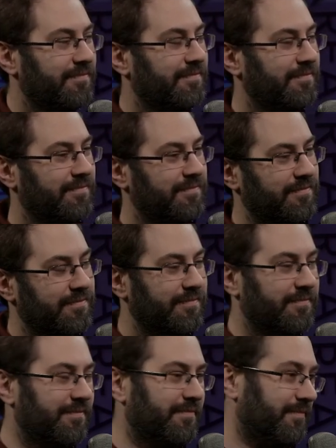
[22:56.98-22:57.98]

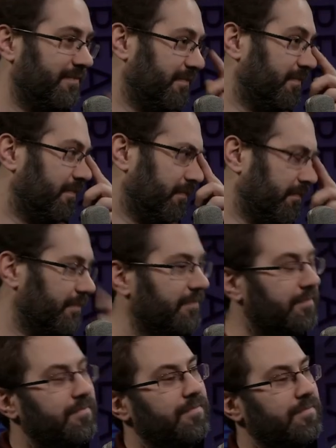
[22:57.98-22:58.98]

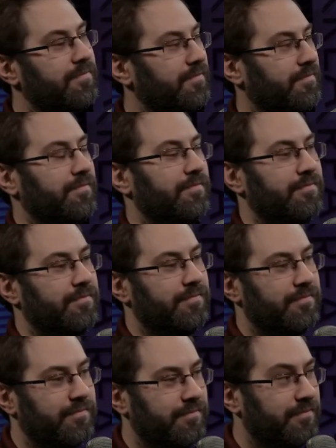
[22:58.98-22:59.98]

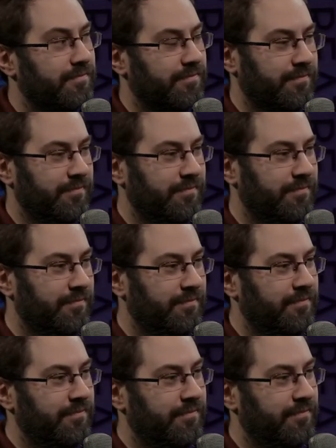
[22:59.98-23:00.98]

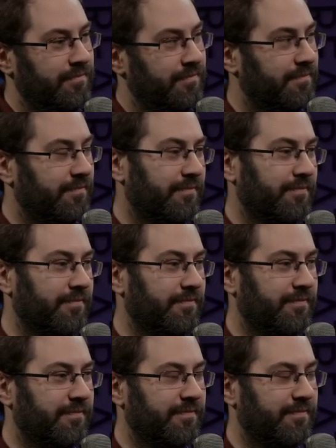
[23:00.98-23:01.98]

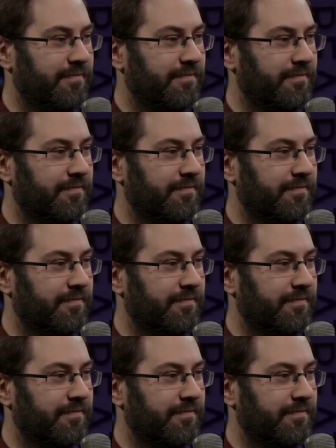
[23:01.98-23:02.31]
No words are spoken by the person on screen.